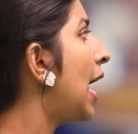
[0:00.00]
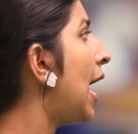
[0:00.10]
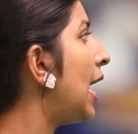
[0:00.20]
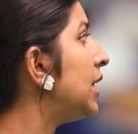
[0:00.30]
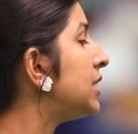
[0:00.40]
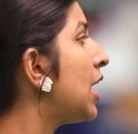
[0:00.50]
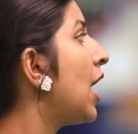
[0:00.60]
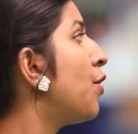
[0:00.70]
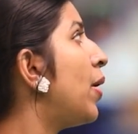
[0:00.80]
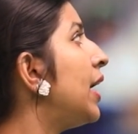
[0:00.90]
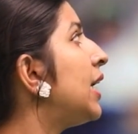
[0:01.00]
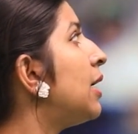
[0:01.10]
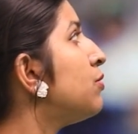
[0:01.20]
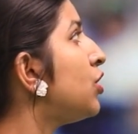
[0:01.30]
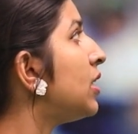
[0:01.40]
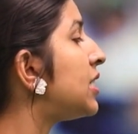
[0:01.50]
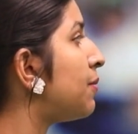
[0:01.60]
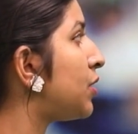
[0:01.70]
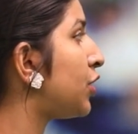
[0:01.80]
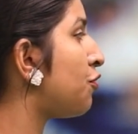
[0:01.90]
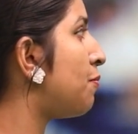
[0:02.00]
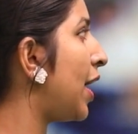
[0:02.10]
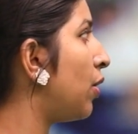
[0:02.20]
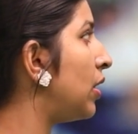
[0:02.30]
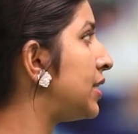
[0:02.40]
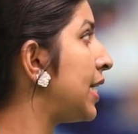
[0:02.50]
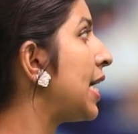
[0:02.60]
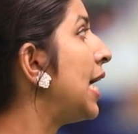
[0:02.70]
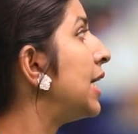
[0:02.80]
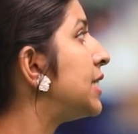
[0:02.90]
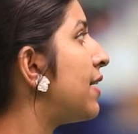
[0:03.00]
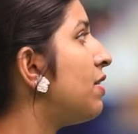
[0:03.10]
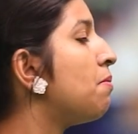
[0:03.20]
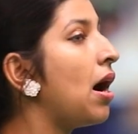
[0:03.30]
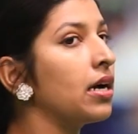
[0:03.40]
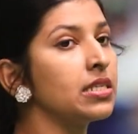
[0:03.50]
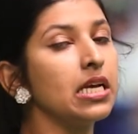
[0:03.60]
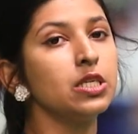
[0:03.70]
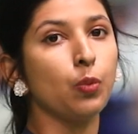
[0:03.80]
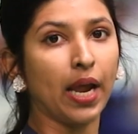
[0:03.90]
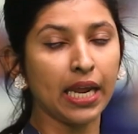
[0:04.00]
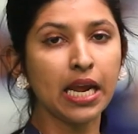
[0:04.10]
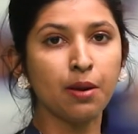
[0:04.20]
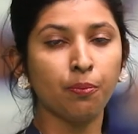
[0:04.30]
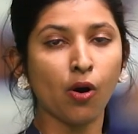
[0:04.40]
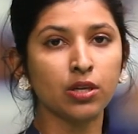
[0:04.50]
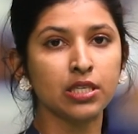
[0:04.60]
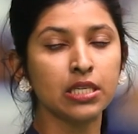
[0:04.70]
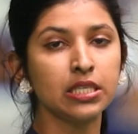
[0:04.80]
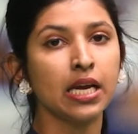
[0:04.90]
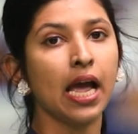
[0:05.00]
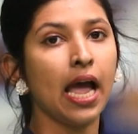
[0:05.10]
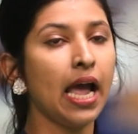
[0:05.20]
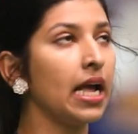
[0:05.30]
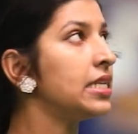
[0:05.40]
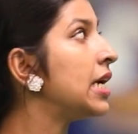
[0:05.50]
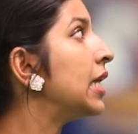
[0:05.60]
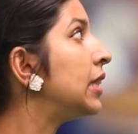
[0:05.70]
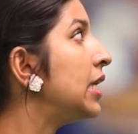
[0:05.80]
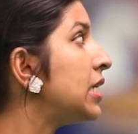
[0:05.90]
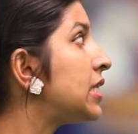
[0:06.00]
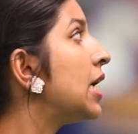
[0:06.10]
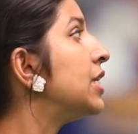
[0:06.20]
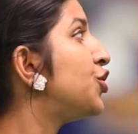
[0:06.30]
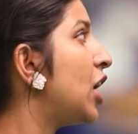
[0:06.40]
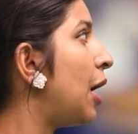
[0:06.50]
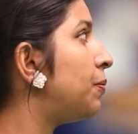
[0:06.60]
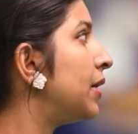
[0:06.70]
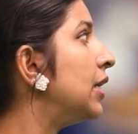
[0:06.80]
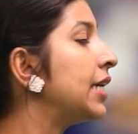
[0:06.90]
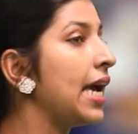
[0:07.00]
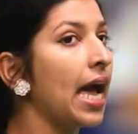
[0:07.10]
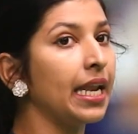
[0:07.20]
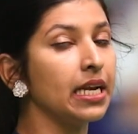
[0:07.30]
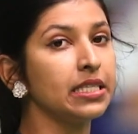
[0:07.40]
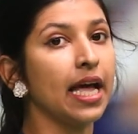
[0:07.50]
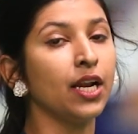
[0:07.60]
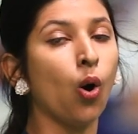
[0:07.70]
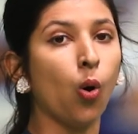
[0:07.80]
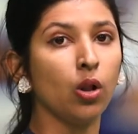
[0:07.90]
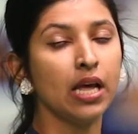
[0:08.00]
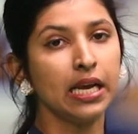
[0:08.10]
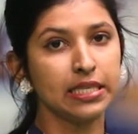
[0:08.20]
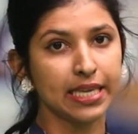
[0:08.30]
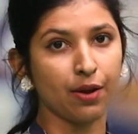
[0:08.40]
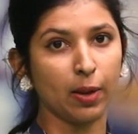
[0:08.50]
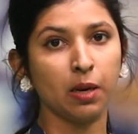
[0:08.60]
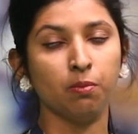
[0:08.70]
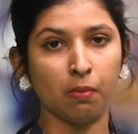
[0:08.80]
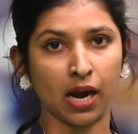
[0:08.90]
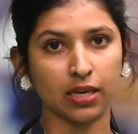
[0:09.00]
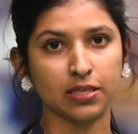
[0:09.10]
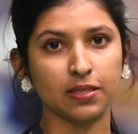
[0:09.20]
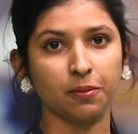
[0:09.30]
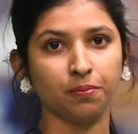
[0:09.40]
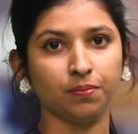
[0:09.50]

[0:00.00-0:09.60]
and when it comes to the subject of biology, 7 marks is very important and this chapter carries that whole 7 marks.